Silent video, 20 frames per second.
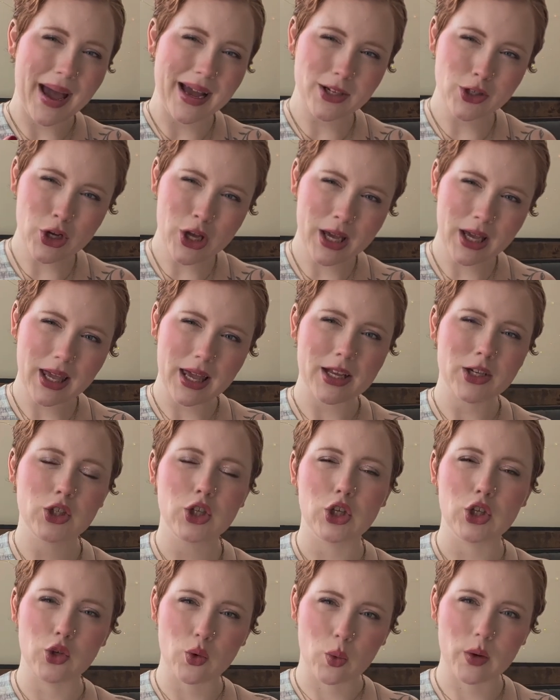magic
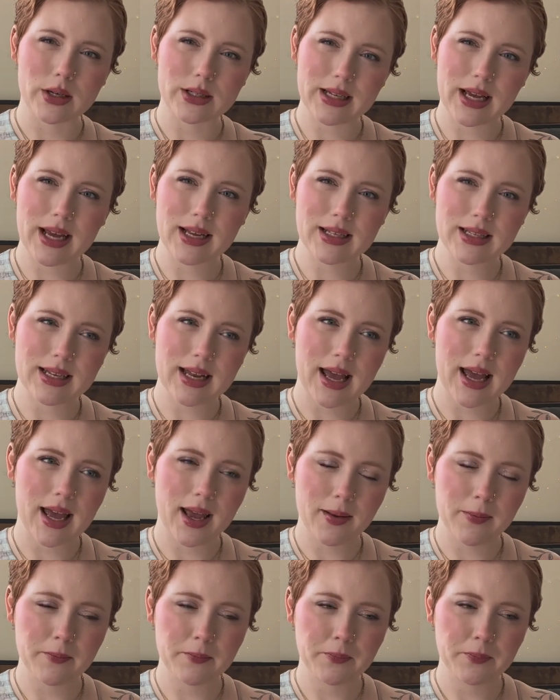into your day
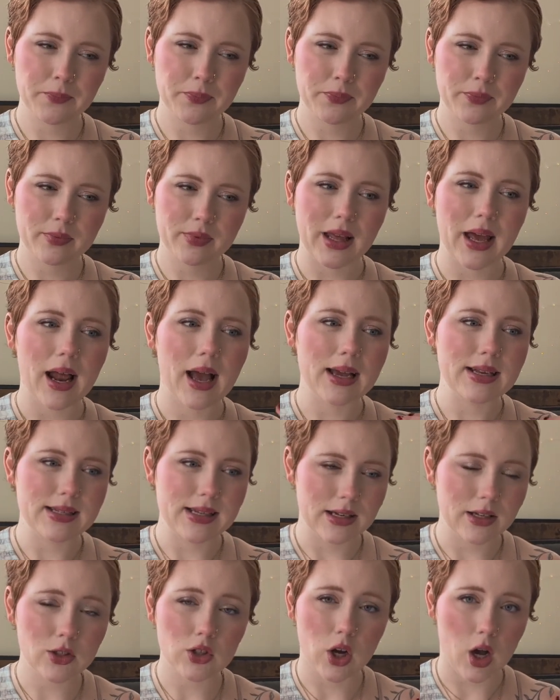today that I
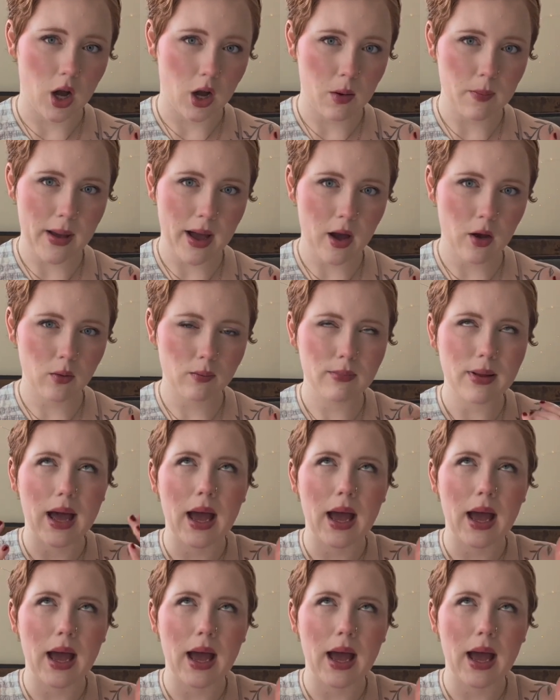didn't talk about.